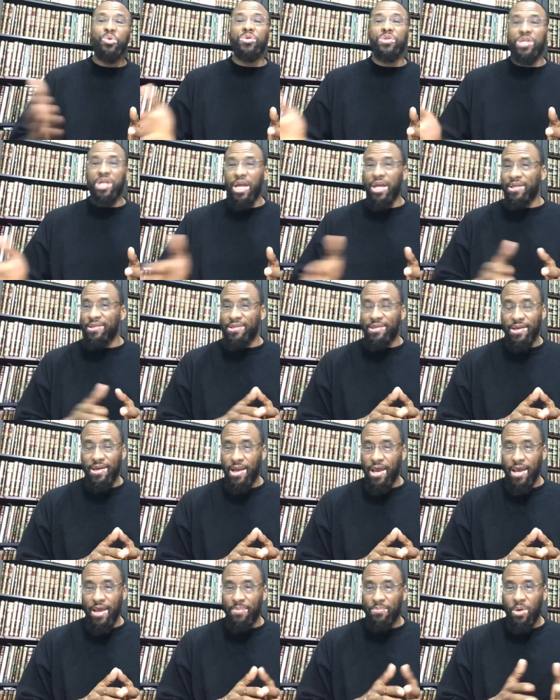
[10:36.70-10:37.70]
to
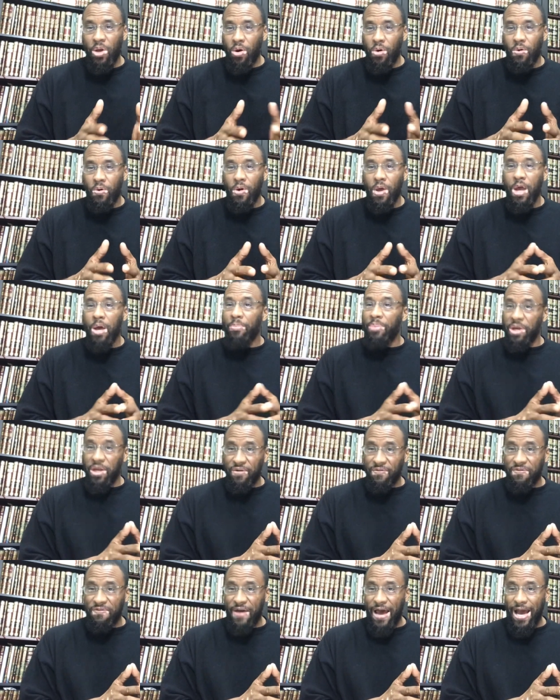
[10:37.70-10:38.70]
change the name. No.
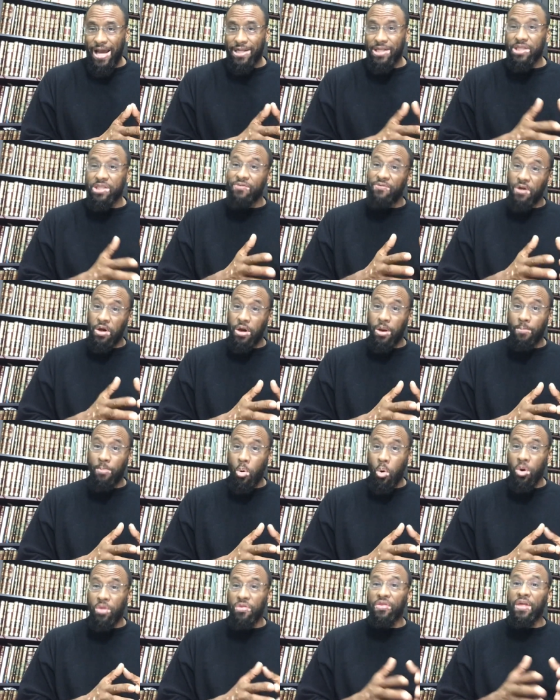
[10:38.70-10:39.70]
But in fact, it's
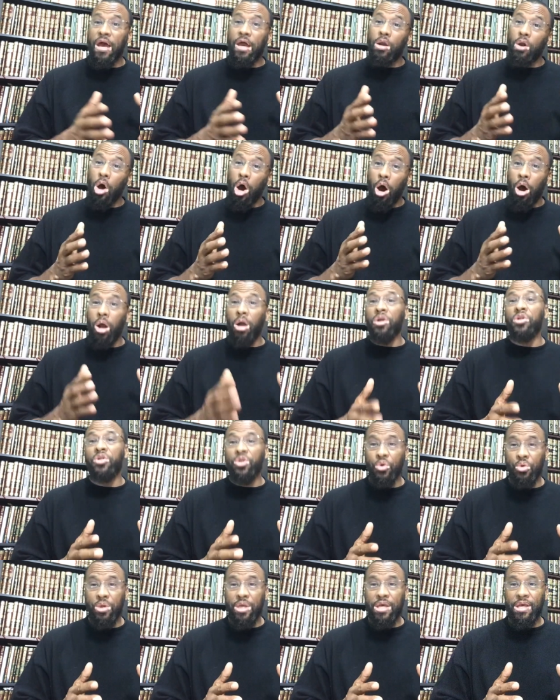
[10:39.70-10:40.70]
very important that
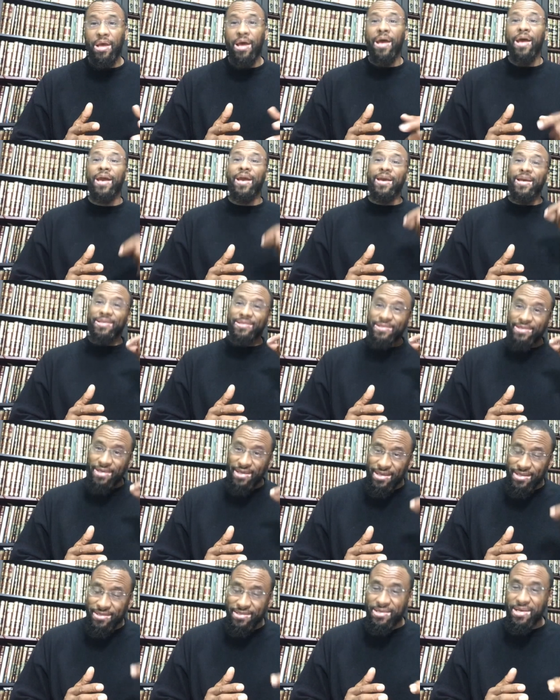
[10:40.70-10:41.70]
our duty
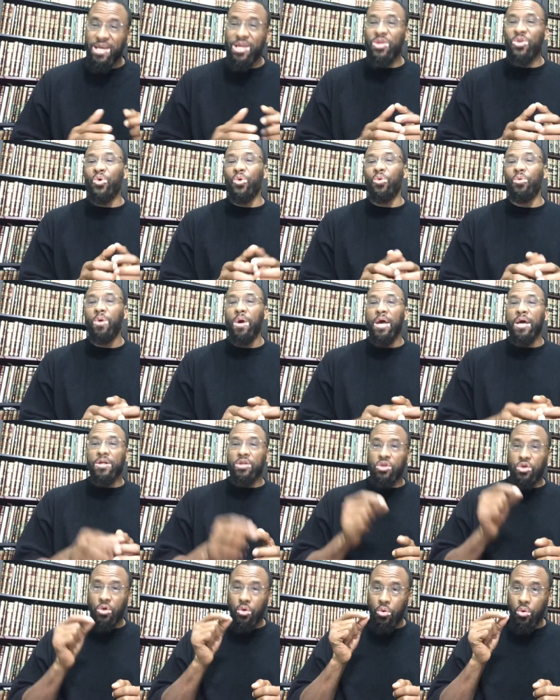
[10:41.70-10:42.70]
is to
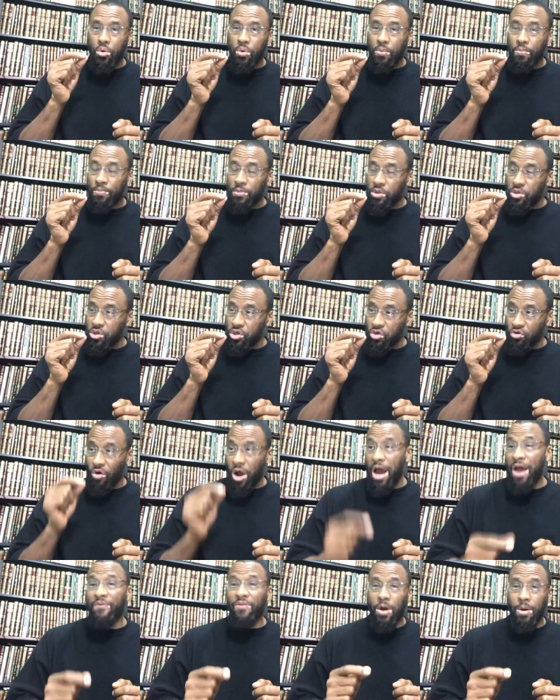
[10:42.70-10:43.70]
continue to
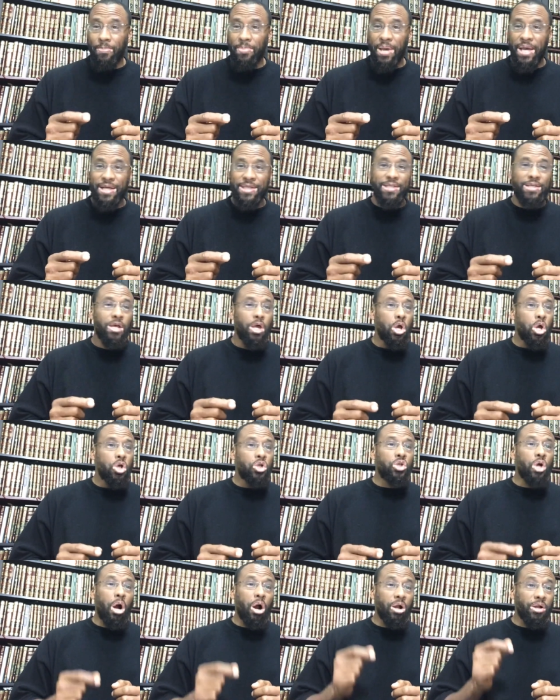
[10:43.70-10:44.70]
strive our best
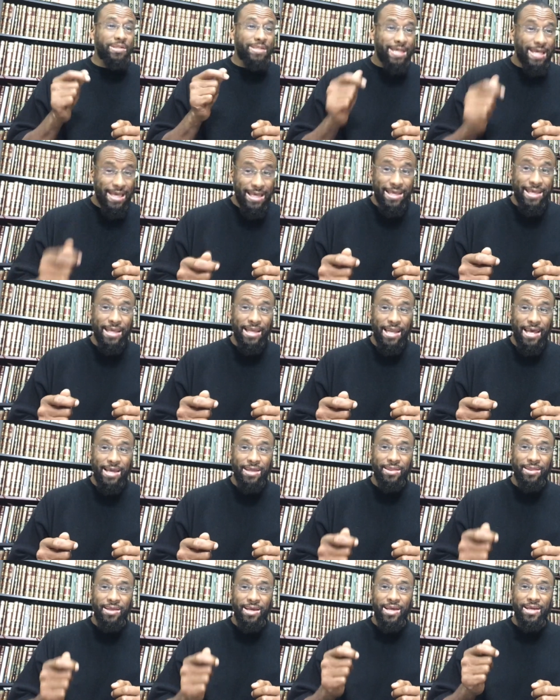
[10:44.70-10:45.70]
to
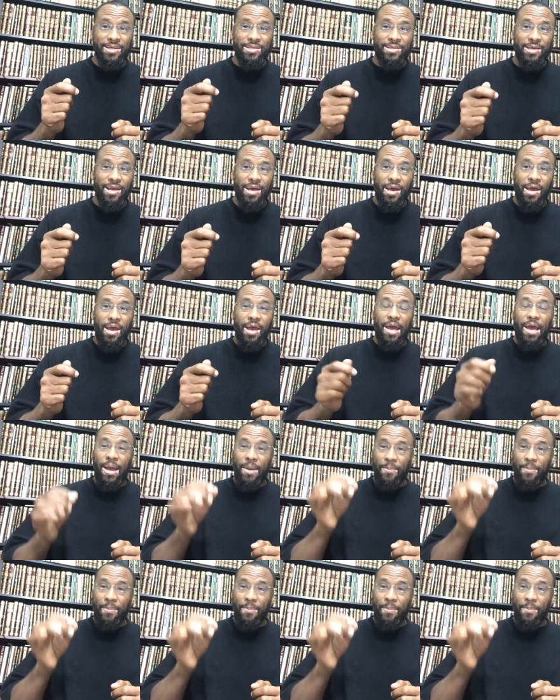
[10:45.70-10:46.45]
articulate things